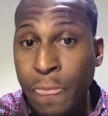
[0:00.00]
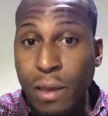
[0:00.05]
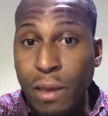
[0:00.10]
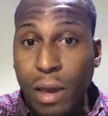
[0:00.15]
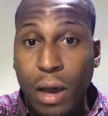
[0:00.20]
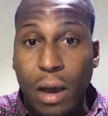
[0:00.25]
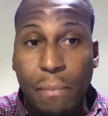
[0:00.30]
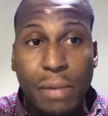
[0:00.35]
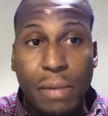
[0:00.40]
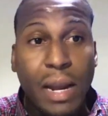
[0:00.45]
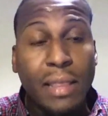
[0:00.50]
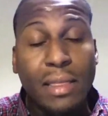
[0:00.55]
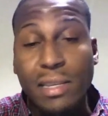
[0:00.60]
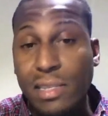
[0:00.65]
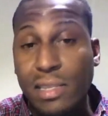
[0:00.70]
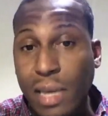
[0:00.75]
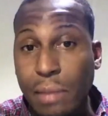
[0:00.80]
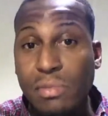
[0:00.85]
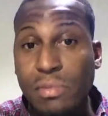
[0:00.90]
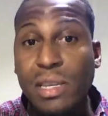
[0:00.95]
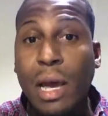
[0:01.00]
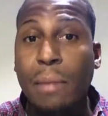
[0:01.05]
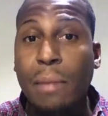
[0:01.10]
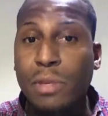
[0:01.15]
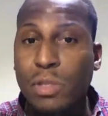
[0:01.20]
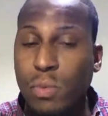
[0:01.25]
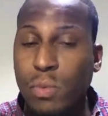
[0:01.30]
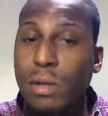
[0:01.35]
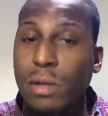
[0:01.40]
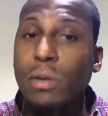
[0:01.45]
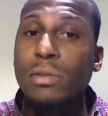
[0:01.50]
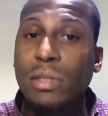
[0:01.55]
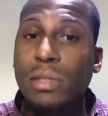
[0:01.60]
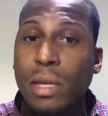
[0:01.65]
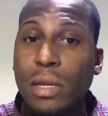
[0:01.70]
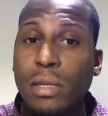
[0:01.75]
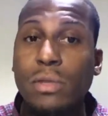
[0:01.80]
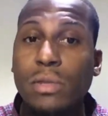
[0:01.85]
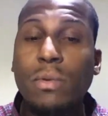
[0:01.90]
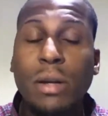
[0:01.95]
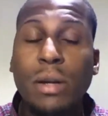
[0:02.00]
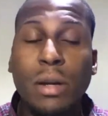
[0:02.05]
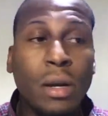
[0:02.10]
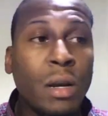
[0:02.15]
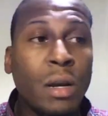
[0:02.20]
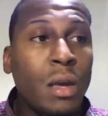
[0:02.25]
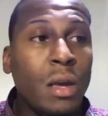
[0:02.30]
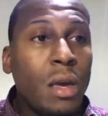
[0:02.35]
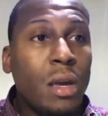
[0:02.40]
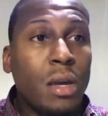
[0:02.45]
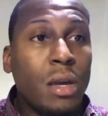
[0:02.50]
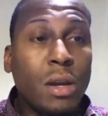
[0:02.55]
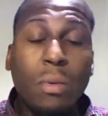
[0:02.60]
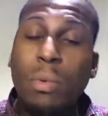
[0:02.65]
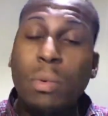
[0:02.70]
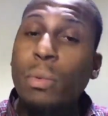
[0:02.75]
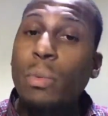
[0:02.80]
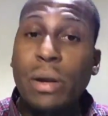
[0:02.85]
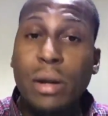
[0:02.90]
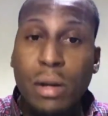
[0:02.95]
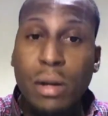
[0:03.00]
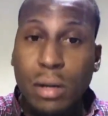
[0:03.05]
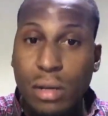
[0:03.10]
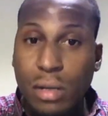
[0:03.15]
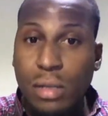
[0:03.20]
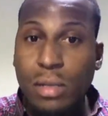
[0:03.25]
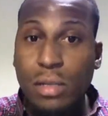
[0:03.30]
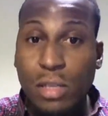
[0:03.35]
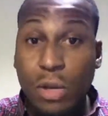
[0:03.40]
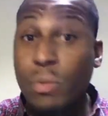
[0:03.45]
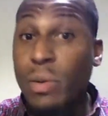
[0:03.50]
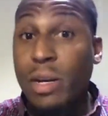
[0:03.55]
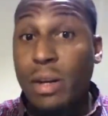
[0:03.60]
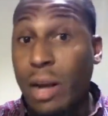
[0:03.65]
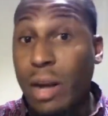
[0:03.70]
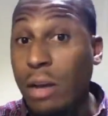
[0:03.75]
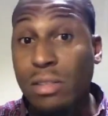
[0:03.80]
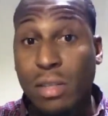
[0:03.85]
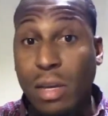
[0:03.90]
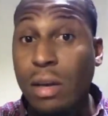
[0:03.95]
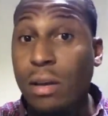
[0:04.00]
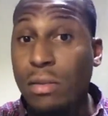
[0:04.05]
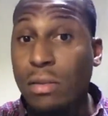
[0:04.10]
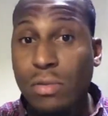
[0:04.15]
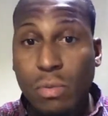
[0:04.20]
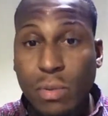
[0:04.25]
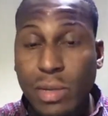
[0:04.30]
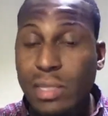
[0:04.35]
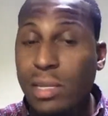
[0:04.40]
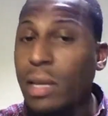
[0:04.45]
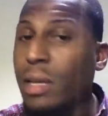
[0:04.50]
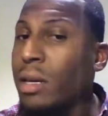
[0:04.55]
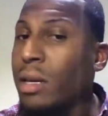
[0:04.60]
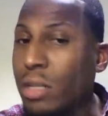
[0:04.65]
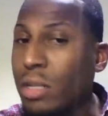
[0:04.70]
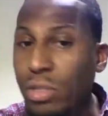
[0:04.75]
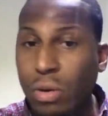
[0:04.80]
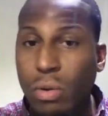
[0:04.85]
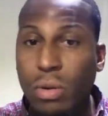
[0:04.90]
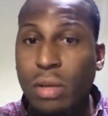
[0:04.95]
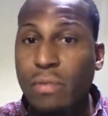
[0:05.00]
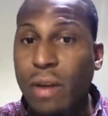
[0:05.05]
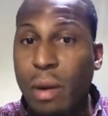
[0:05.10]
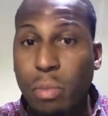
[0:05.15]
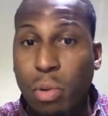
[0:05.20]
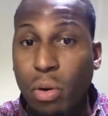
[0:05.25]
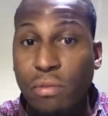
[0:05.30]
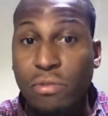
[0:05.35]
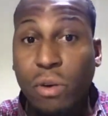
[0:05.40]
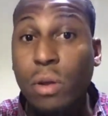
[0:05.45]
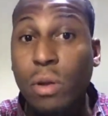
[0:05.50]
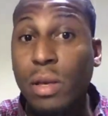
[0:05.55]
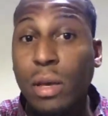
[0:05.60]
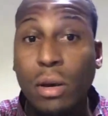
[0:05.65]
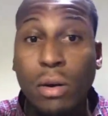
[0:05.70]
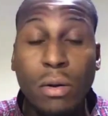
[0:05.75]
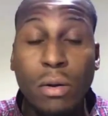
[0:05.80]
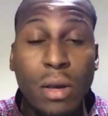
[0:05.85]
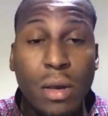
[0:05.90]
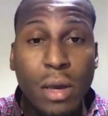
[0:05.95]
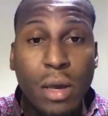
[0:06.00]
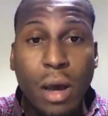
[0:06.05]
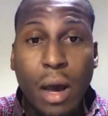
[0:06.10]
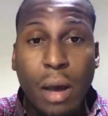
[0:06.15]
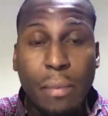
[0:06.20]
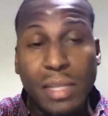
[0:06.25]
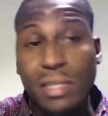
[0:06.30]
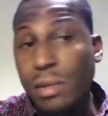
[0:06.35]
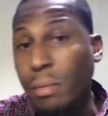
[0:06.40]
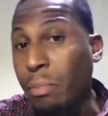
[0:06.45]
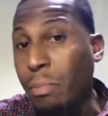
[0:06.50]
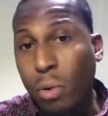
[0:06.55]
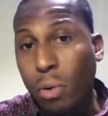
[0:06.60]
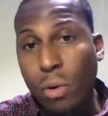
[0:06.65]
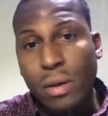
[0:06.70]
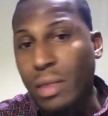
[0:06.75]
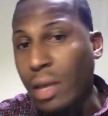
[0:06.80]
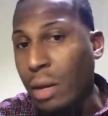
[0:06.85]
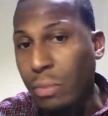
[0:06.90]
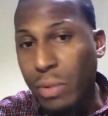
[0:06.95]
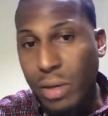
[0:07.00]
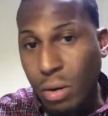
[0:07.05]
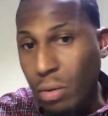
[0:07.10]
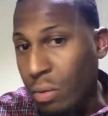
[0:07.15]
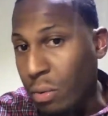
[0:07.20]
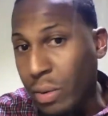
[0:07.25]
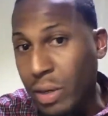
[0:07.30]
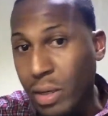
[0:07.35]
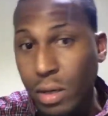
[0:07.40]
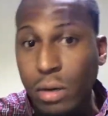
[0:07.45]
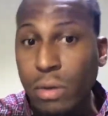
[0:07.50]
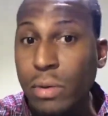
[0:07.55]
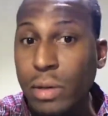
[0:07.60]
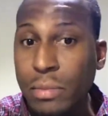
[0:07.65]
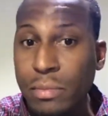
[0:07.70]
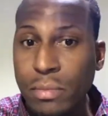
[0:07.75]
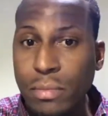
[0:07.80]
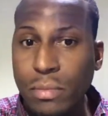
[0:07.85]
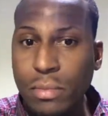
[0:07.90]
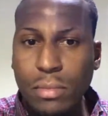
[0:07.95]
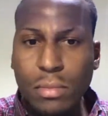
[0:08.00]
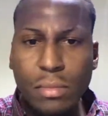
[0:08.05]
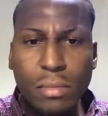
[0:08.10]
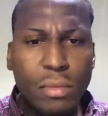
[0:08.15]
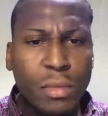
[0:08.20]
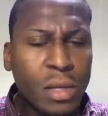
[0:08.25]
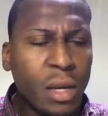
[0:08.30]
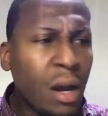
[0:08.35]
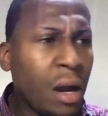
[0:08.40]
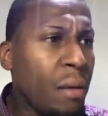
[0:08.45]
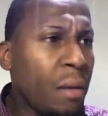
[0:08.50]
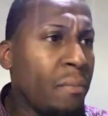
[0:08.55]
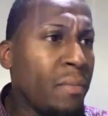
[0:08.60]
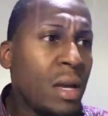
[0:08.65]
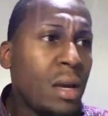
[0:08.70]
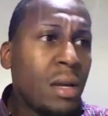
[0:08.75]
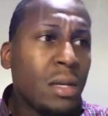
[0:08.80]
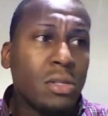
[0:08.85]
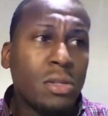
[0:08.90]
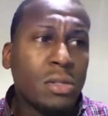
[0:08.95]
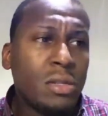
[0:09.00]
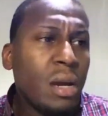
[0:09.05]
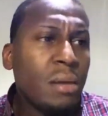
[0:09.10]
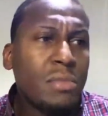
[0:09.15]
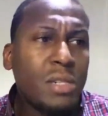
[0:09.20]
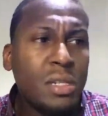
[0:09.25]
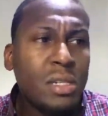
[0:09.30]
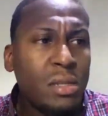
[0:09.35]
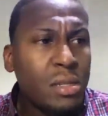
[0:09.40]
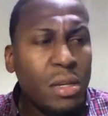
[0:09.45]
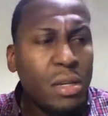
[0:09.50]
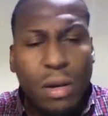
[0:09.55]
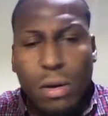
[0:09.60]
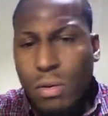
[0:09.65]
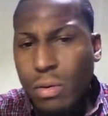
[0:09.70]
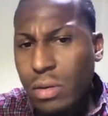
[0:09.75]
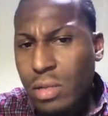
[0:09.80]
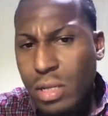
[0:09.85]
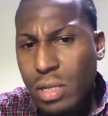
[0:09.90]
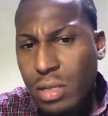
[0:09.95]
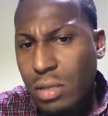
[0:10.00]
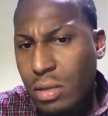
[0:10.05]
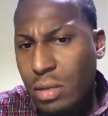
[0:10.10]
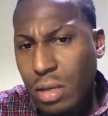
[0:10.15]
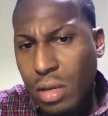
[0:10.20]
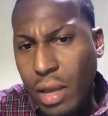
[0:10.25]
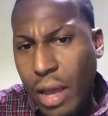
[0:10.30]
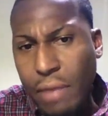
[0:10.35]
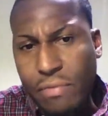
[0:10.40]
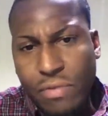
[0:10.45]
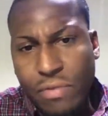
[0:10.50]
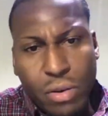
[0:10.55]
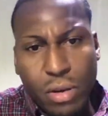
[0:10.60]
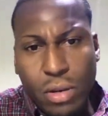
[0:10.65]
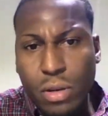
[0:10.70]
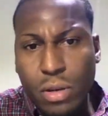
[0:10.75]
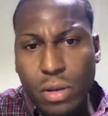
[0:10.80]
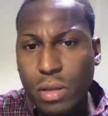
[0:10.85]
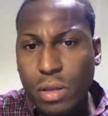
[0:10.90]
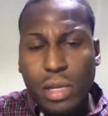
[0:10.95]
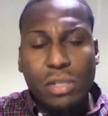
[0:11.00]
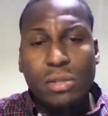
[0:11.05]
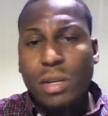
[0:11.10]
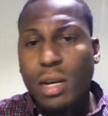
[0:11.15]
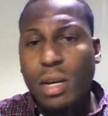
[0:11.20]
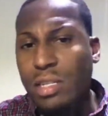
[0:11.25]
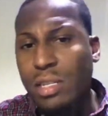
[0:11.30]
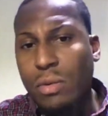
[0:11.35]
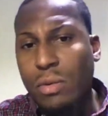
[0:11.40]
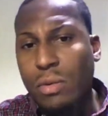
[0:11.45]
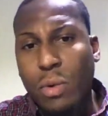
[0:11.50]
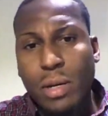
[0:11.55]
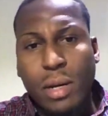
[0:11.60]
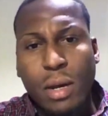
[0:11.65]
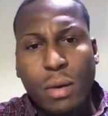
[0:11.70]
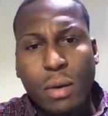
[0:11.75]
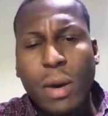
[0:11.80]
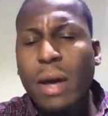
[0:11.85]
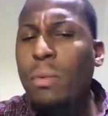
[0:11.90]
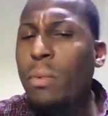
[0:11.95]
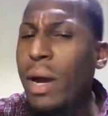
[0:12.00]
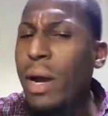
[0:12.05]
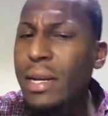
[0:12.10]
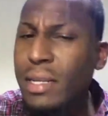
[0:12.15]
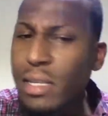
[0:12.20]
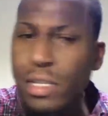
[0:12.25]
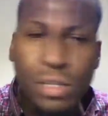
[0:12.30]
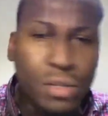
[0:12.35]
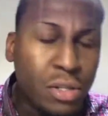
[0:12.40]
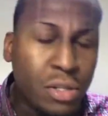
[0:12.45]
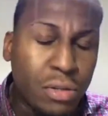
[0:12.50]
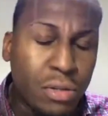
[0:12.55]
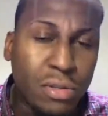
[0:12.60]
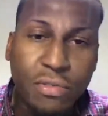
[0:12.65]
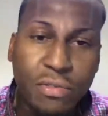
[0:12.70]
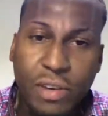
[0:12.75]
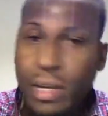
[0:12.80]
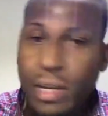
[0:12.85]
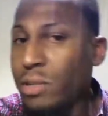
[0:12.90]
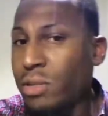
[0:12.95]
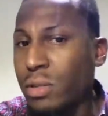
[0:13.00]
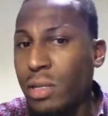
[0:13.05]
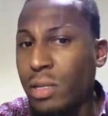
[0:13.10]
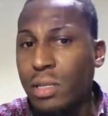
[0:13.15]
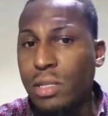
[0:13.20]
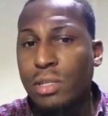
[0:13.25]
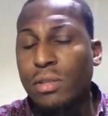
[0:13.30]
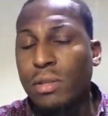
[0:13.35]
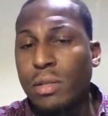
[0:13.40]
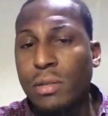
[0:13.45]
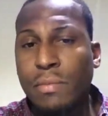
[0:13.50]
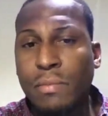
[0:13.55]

Uh, but at the same time, it's one of those things where, you know, when we're doing it ourselves, and we're taking control of our portfolio, um, it's important that we know what we're doing. Um, yeah. so Tom, just, you know, just after, you know, the introduction and whatnot, why, why did you choose the financial industry?